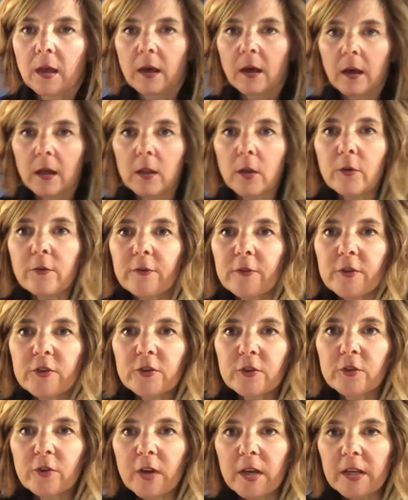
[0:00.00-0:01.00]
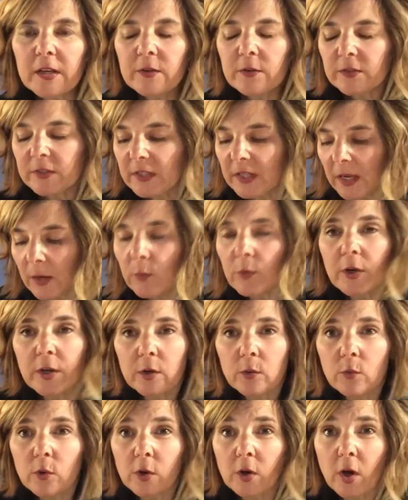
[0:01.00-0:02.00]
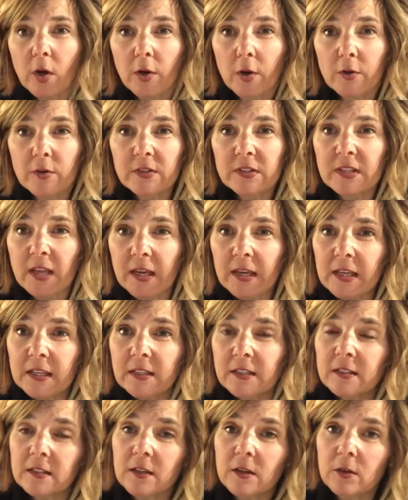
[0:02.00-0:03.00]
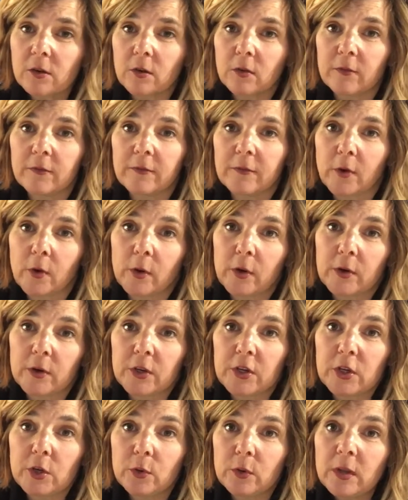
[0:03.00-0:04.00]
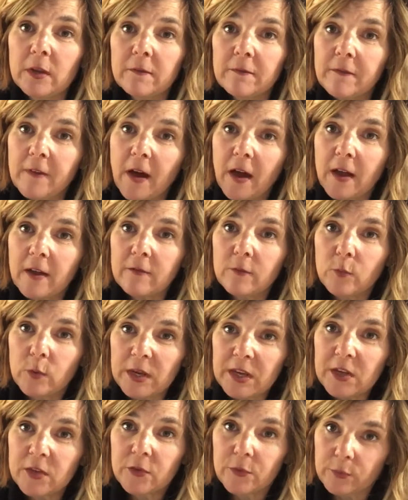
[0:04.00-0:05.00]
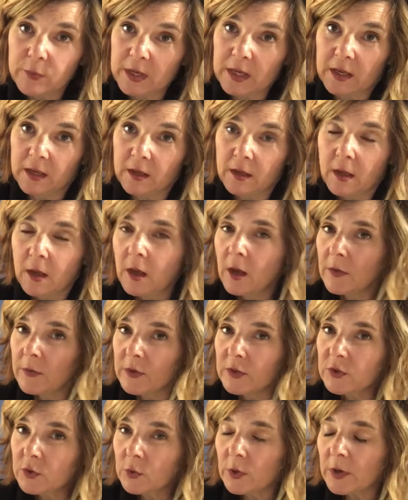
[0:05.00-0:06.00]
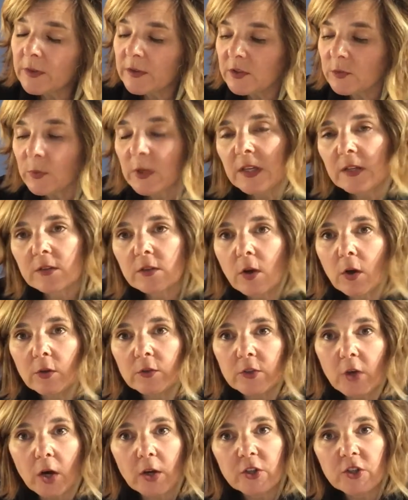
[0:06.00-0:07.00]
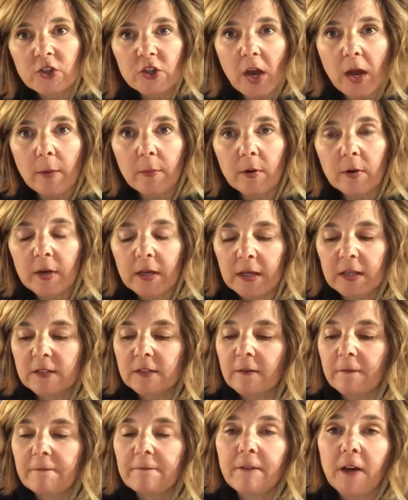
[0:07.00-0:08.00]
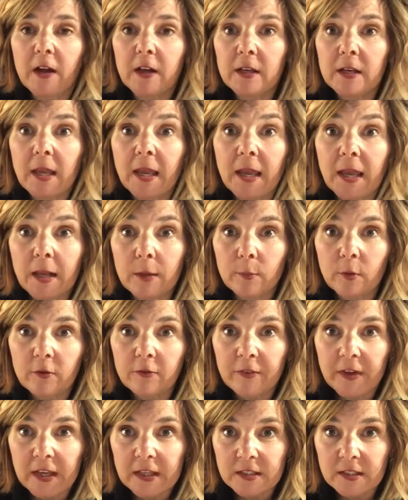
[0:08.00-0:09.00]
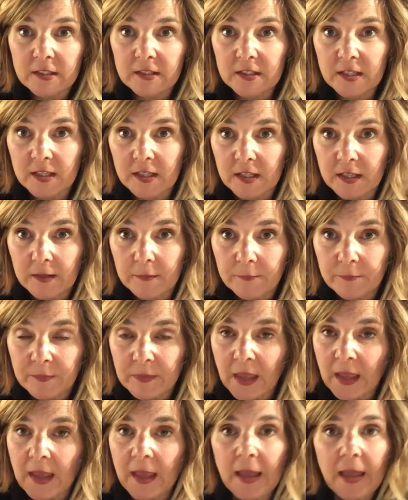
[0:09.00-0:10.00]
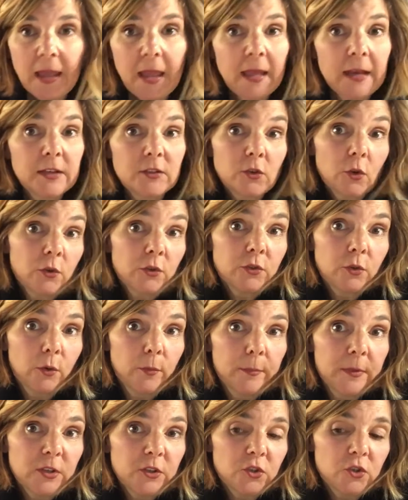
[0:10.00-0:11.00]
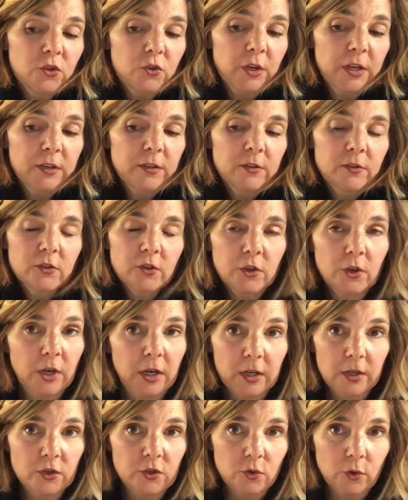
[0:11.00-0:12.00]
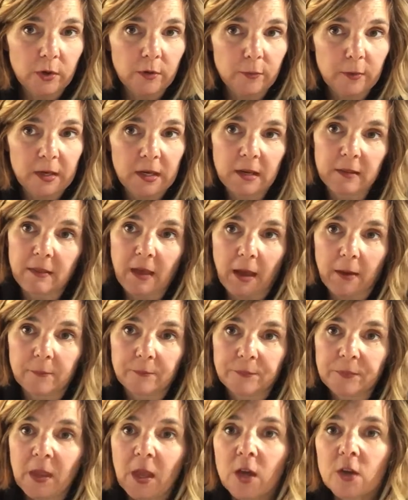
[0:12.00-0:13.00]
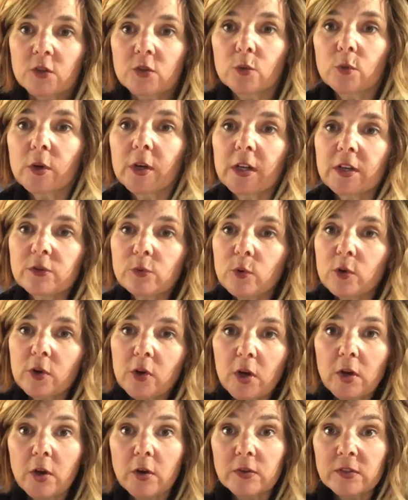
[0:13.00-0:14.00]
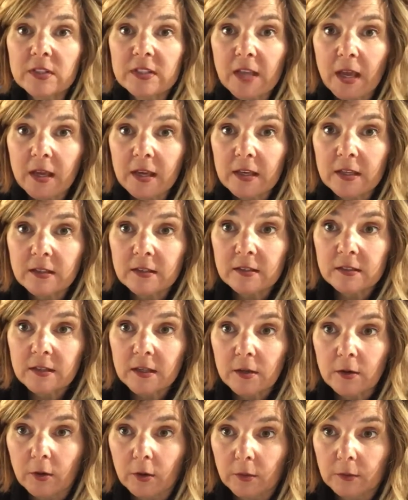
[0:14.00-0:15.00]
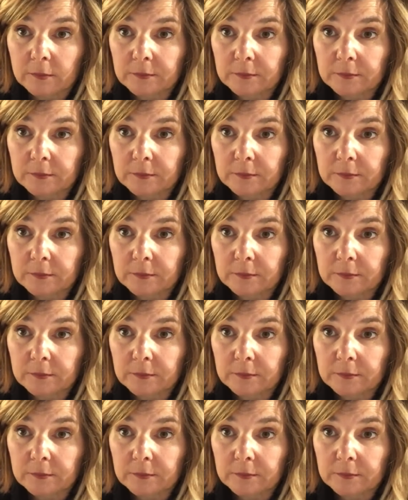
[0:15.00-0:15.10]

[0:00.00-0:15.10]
Hello, first grade. Today we're going to work on our second skill for Unit 5, Week 3. The story this week is called Dot and Jabber, and it's a fun animal fantasy, and it's also a mystery. So you're going to enjoy reading that. So we're going to work on our second skill.